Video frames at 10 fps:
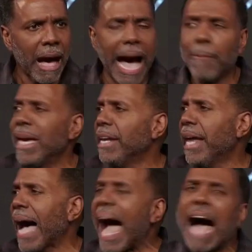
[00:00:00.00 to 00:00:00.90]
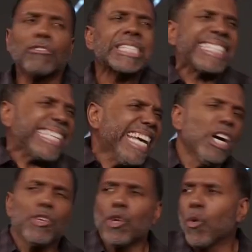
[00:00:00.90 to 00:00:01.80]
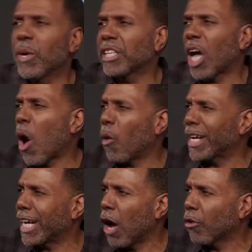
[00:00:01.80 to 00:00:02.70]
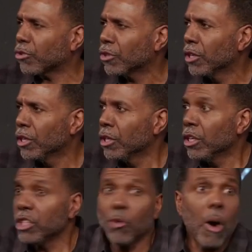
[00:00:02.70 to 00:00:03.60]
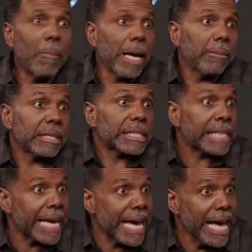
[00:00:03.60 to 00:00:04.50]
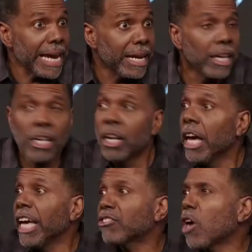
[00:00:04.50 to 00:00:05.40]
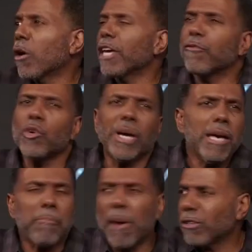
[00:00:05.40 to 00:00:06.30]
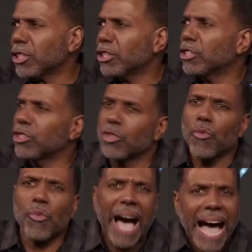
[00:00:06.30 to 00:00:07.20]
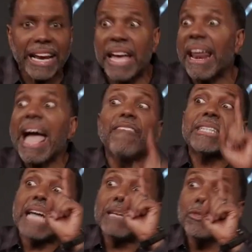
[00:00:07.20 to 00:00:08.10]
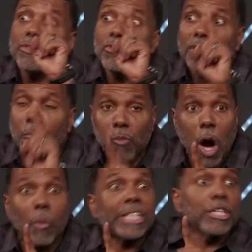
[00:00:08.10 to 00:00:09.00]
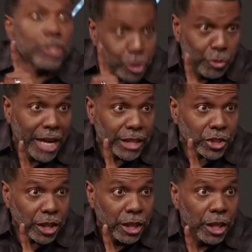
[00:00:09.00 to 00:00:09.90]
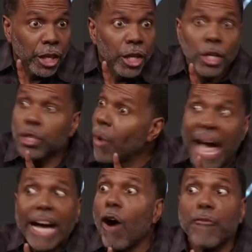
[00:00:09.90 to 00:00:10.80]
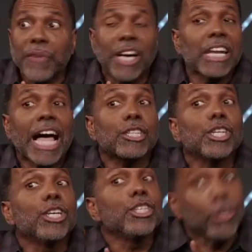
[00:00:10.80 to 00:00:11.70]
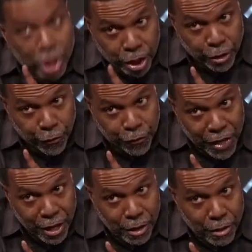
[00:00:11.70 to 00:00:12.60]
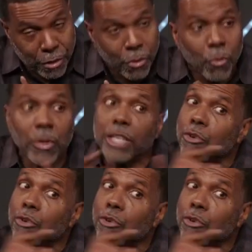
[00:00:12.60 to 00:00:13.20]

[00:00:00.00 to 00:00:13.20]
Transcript: I'm in there. I'll seal you with the Holy Ghost. You won't be able to sin. It's going to give you impulses to do right. And every time you do something wrong with this new nature, you ain't going to feel like you used to feel when